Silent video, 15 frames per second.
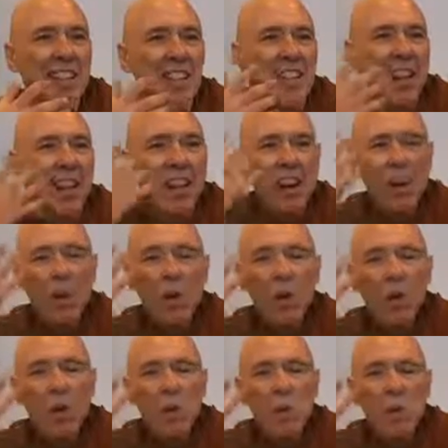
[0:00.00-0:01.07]
is,
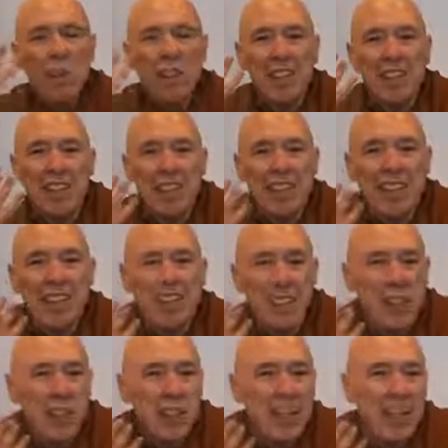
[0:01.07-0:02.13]
oh, he's
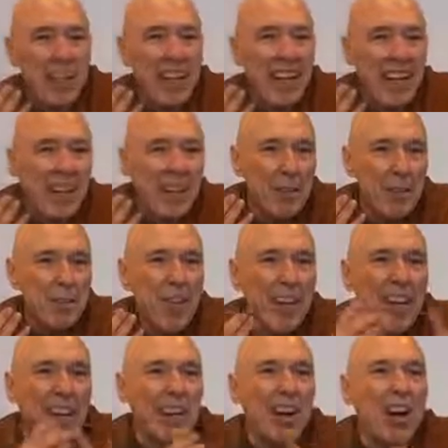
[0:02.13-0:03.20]
going to be hit by
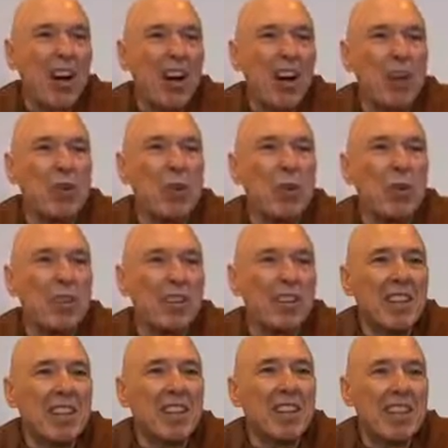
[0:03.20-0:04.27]
that hard
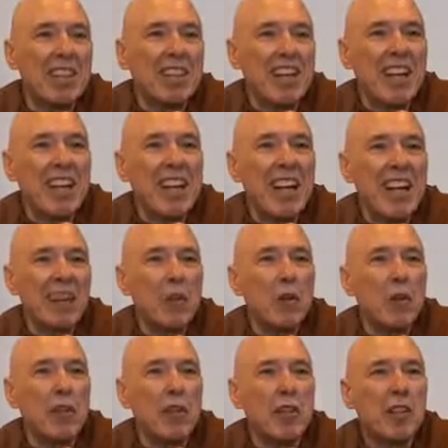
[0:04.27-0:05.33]
ball and knocked
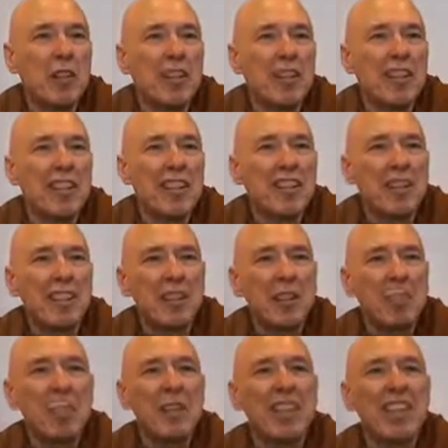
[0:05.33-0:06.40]
over.
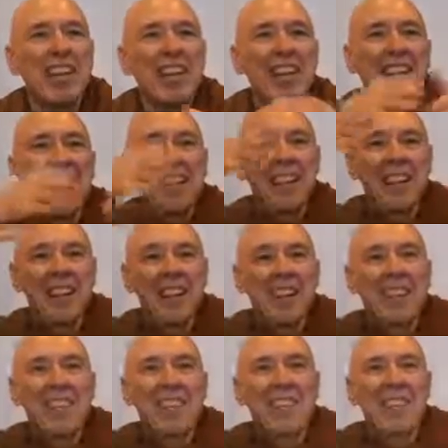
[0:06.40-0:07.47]
But then
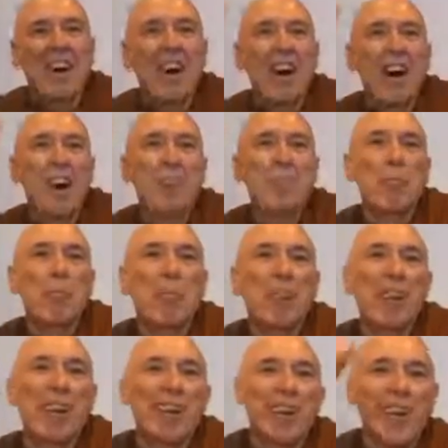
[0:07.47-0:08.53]
a hard
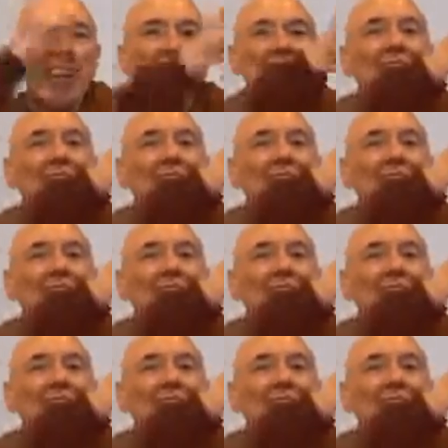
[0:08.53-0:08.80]
ball hits